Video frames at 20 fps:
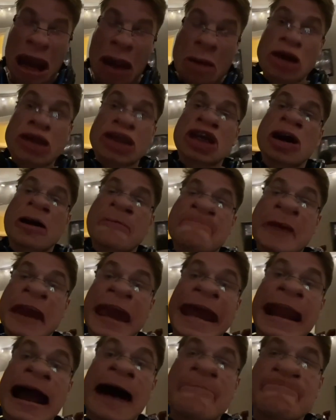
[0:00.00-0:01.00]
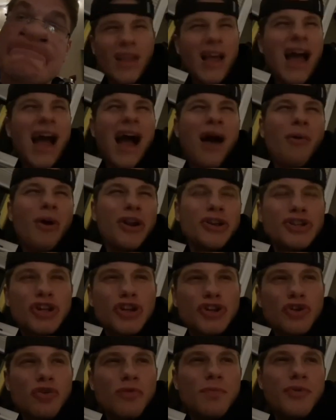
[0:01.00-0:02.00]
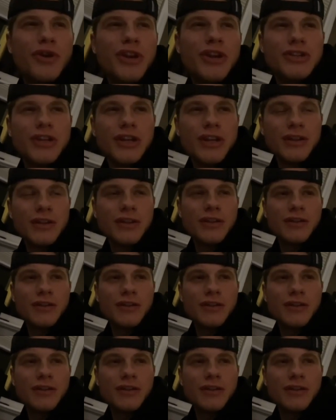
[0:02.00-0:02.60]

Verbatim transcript: I want you to go pick it up. Ah, uh, why don't you just Uber Eats it?